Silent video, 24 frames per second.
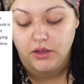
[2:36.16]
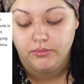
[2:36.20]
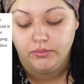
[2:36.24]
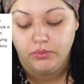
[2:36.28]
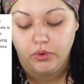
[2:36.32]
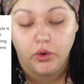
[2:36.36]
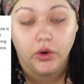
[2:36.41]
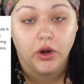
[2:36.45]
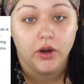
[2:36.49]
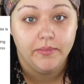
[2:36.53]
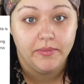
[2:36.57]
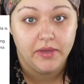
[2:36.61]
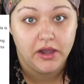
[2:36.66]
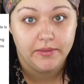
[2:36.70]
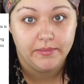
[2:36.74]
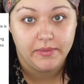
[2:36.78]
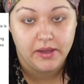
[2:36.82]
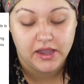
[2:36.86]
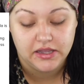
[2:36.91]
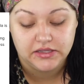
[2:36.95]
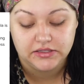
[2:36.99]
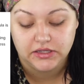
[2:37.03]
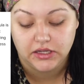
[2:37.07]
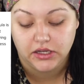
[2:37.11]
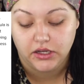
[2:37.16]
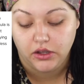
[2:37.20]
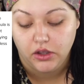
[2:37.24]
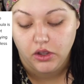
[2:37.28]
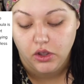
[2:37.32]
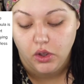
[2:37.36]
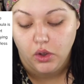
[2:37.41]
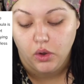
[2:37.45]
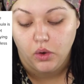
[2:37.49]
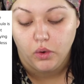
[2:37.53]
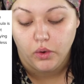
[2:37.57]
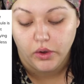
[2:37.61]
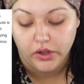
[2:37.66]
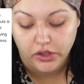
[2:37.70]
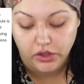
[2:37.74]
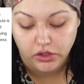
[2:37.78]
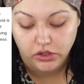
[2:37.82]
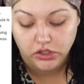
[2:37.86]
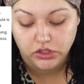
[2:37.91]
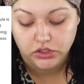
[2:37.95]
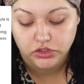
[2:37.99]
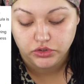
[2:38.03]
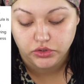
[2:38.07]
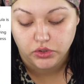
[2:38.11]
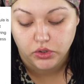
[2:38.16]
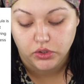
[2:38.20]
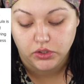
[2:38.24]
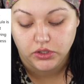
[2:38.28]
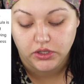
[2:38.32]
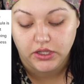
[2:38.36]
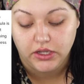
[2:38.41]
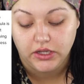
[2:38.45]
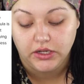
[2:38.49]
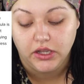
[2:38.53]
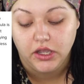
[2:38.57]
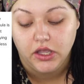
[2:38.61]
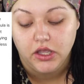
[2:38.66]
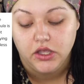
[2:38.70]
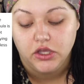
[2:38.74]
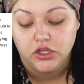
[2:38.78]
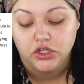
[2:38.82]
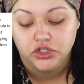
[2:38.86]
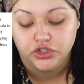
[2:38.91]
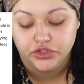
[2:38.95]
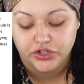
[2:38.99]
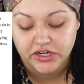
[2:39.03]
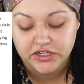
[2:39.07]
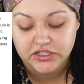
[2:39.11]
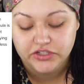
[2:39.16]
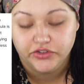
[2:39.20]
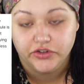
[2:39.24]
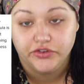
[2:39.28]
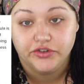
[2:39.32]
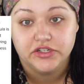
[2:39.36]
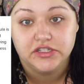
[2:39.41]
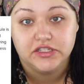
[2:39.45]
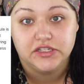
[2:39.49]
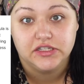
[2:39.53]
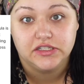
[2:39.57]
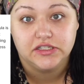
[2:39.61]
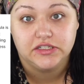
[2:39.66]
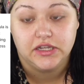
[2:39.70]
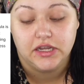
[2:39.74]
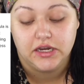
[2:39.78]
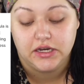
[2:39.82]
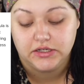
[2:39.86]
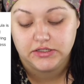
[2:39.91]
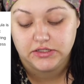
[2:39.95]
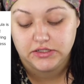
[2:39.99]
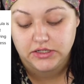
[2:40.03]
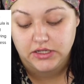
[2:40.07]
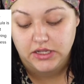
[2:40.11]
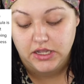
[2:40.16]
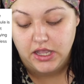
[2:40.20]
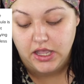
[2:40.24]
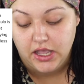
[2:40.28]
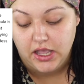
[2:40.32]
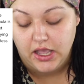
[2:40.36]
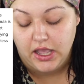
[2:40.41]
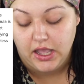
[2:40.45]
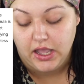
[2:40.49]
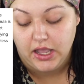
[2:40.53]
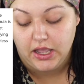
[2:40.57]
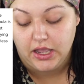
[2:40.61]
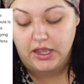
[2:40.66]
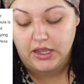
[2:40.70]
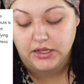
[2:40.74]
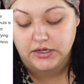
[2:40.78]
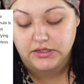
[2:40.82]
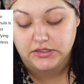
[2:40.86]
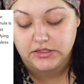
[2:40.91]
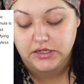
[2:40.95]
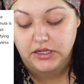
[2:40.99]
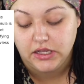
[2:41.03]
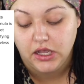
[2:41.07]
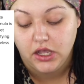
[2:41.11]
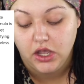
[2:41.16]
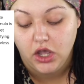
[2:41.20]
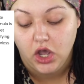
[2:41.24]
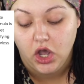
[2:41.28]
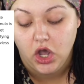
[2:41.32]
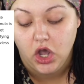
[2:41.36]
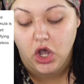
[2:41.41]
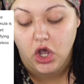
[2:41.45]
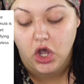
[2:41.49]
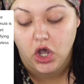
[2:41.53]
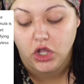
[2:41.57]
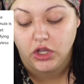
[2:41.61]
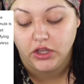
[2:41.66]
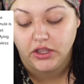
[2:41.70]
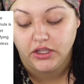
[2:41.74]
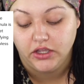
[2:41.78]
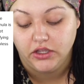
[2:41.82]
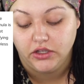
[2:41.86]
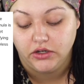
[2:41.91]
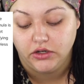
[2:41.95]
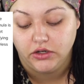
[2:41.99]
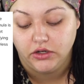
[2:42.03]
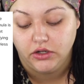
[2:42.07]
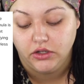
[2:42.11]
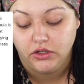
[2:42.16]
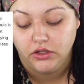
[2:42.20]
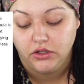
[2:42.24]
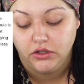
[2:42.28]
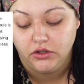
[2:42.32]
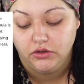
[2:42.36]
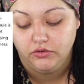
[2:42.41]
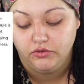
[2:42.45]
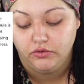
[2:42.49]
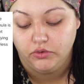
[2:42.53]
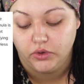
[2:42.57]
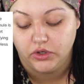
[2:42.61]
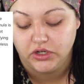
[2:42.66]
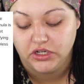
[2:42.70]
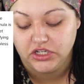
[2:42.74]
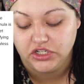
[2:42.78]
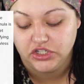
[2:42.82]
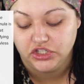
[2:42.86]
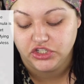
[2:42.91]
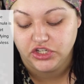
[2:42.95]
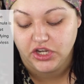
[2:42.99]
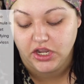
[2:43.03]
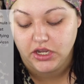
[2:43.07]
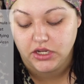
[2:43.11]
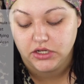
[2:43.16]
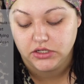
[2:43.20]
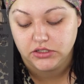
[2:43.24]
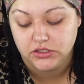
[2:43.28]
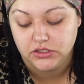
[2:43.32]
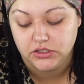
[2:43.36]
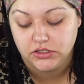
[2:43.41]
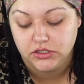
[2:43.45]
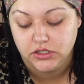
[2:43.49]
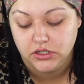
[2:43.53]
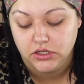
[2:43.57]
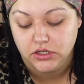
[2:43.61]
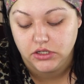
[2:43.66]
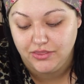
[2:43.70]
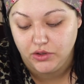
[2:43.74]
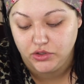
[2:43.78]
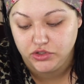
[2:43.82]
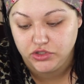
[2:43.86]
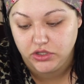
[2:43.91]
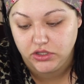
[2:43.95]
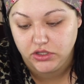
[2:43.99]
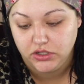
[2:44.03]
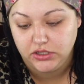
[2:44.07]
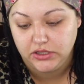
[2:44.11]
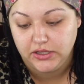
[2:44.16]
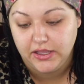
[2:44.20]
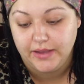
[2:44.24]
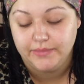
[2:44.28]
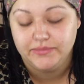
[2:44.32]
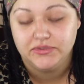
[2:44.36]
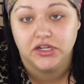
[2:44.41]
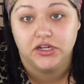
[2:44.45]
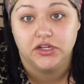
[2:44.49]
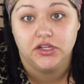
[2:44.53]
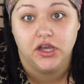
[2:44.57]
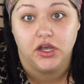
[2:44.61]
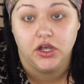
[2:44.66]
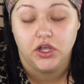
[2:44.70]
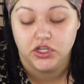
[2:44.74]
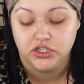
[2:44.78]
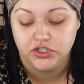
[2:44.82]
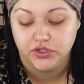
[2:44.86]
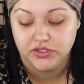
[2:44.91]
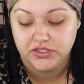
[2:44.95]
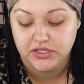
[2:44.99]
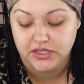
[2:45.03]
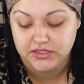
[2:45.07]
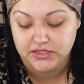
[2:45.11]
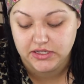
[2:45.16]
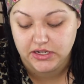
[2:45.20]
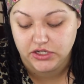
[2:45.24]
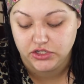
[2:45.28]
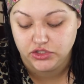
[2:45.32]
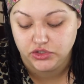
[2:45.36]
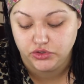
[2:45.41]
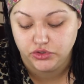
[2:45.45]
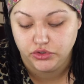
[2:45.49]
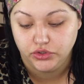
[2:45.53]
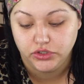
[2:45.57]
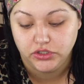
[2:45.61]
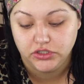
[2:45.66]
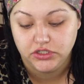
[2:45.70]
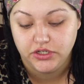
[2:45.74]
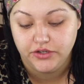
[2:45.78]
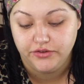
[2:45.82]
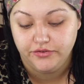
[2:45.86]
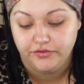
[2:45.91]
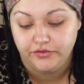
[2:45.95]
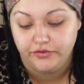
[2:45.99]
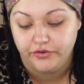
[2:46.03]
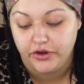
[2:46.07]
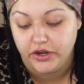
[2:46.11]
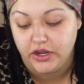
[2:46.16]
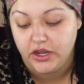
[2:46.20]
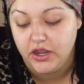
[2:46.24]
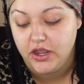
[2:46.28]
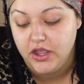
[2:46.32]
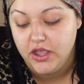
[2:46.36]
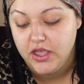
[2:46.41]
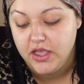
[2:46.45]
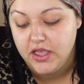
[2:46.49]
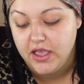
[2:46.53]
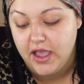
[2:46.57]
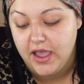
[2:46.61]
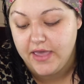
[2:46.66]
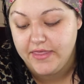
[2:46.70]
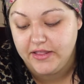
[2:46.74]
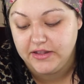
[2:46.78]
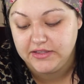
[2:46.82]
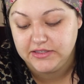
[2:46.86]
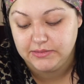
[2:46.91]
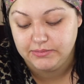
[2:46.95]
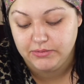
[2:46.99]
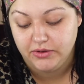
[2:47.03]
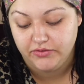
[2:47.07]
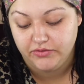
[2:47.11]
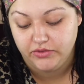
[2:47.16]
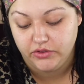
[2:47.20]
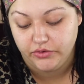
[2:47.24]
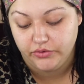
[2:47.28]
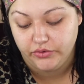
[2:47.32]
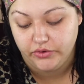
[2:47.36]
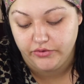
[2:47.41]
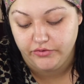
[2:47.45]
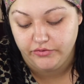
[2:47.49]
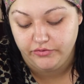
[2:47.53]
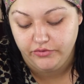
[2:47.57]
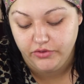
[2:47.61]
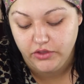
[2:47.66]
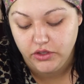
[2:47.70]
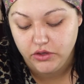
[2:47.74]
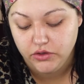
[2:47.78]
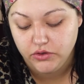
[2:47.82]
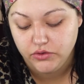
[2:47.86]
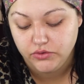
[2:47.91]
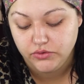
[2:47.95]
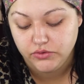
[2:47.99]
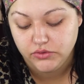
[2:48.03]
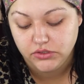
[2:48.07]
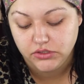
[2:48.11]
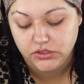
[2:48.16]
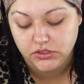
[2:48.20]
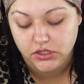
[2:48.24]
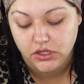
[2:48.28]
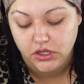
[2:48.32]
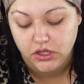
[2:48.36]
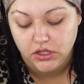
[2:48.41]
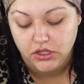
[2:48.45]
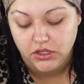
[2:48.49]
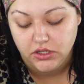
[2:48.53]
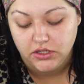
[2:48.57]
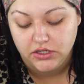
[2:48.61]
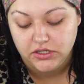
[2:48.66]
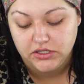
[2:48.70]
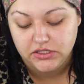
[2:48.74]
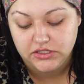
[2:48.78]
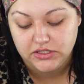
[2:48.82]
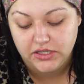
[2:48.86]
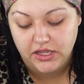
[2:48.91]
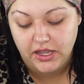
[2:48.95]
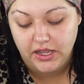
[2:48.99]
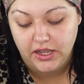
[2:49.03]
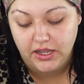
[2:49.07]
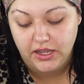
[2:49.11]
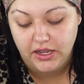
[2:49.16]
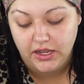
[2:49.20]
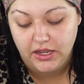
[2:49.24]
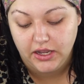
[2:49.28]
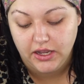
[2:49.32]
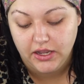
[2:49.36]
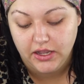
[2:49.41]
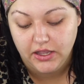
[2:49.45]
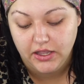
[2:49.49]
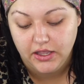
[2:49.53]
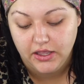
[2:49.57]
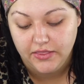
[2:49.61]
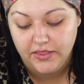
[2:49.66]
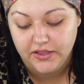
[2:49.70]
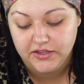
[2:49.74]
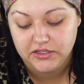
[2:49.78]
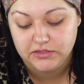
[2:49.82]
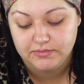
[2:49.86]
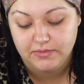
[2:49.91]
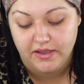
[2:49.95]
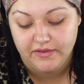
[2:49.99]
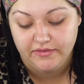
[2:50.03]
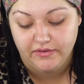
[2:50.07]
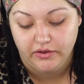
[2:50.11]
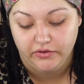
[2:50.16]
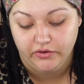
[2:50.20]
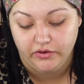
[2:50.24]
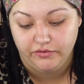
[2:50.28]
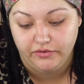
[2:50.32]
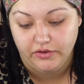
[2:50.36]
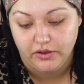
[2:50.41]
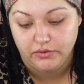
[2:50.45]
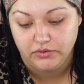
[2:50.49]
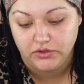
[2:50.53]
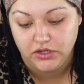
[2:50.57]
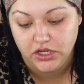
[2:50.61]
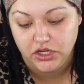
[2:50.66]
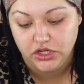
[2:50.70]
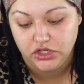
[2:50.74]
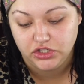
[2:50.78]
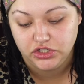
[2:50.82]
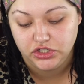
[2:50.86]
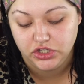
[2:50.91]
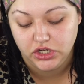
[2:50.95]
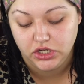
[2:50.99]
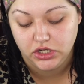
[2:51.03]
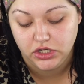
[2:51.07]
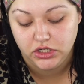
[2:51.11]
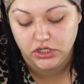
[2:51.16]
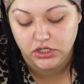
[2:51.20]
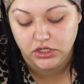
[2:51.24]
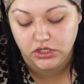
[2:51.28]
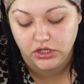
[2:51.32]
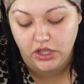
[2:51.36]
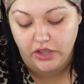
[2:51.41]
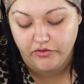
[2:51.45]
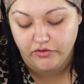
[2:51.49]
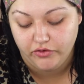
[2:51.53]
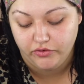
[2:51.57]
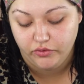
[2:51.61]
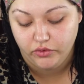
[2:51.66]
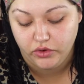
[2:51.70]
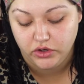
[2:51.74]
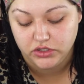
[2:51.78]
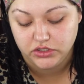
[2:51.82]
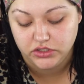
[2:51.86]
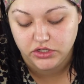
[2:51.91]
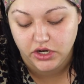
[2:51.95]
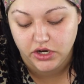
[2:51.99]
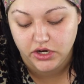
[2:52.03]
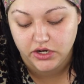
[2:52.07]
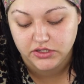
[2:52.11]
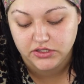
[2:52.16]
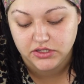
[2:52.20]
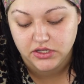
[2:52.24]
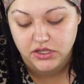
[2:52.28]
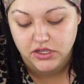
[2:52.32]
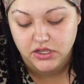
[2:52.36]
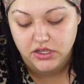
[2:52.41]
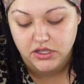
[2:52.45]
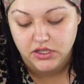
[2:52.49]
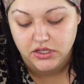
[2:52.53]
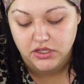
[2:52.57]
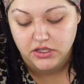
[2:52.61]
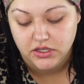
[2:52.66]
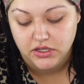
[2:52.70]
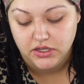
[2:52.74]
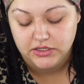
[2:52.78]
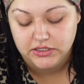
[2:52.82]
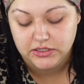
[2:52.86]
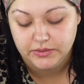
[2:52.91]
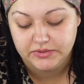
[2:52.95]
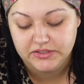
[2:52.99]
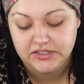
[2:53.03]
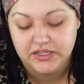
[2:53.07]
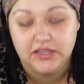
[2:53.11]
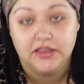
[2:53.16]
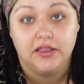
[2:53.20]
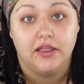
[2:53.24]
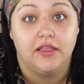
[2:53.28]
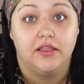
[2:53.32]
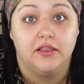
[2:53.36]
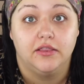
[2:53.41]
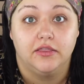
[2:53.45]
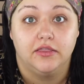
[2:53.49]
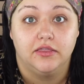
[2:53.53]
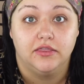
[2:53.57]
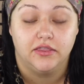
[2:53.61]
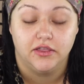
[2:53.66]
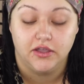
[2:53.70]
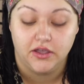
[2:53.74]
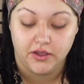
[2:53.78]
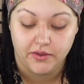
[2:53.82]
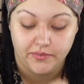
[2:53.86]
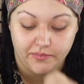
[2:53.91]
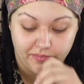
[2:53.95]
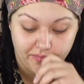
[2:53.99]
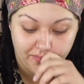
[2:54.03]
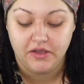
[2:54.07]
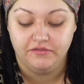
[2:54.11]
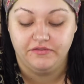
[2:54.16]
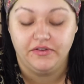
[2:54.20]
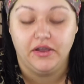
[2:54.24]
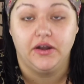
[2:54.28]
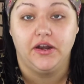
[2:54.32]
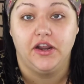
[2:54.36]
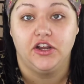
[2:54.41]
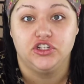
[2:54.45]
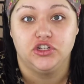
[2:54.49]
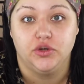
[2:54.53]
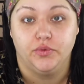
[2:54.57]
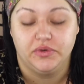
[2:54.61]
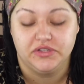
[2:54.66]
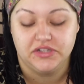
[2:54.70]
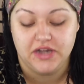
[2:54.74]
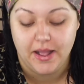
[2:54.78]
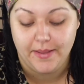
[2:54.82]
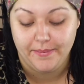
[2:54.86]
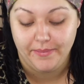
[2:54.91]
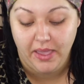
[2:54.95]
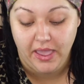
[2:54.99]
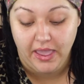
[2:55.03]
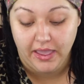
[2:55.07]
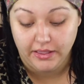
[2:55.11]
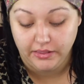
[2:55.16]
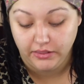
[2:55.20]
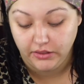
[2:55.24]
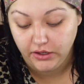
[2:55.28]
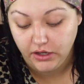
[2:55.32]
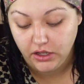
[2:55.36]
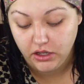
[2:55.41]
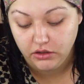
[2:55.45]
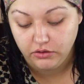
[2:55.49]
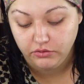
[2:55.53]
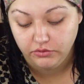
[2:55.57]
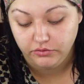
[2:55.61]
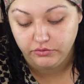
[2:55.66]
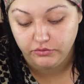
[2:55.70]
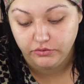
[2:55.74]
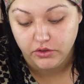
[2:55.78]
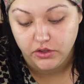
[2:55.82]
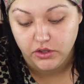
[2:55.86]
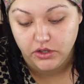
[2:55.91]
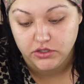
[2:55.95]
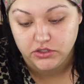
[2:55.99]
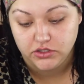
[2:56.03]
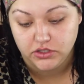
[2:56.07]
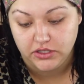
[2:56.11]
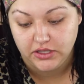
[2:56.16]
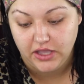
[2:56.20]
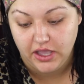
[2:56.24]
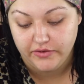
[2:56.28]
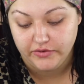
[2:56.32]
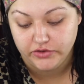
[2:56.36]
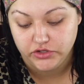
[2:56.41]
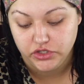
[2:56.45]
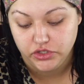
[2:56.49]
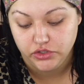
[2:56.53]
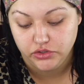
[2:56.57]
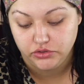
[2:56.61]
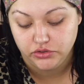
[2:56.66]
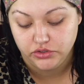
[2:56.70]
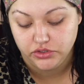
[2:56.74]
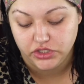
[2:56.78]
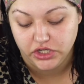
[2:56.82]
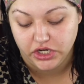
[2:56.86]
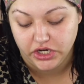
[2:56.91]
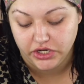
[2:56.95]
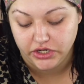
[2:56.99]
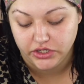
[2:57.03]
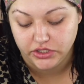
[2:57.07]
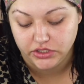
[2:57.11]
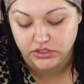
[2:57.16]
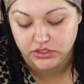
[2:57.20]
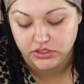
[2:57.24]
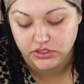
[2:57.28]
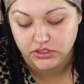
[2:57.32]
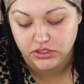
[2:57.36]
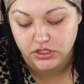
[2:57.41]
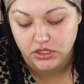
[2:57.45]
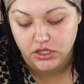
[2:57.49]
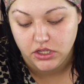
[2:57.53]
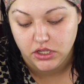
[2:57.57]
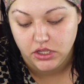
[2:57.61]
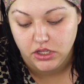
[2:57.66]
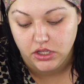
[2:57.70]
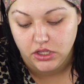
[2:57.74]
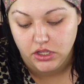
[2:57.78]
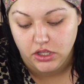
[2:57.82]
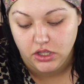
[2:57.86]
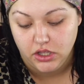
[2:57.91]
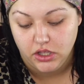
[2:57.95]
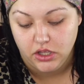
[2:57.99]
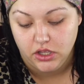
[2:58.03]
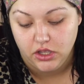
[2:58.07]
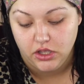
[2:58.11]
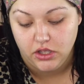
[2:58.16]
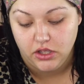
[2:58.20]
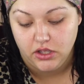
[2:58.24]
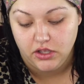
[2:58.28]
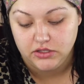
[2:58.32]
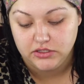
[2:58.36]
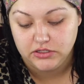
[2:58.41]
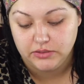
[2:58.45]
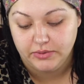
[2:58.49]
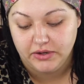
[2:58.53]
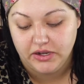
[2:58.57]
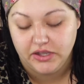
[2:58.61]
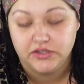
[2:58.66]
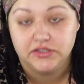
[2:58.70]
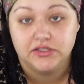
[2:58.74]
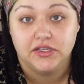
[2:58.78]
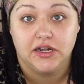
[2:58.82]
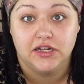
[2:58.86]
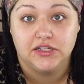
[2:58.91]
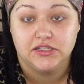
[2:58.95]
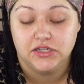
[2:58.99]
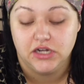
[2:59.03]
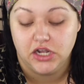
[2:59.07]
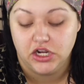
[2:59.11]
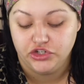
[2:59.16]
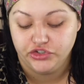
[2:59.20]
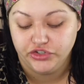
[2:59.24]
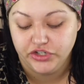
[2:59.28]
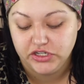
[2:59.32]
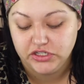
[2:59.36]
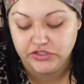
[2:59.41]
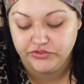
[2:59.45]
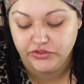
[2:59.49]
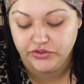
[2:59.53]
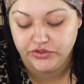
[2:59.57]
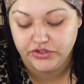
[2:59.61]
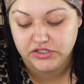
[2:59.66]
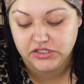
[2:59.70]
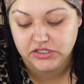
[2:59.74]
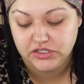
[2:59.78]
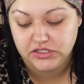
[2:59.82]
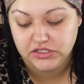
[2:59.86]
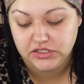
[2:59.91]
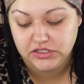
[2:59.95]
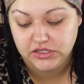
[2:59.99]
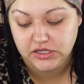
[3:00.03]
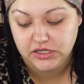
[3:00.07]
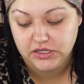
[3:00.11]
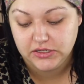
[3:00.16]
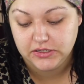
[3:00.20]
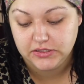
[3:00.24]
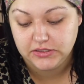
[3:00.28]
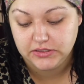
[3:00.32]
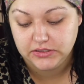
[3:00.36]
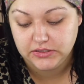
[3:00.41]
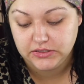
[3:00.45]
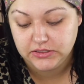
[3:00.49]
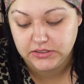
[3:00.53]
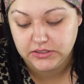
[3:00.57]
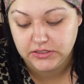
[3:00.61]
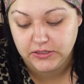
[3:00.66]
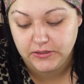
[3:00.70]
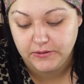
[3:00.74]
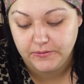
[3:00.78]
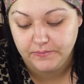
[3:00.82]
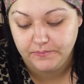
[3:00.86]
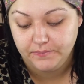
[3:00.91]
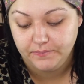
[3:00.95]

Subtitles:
pore minimizing, oil controlling, transfer resistant, and all in 40 shades. Those are the claims. It also says that it's cruelty free, and then some of the reviews say this is my favorite foundation, gave it 4 stars. Someone said that the foundation was not pale enough, so they gave it 2 stars. Someone else said it's not transfer resistant,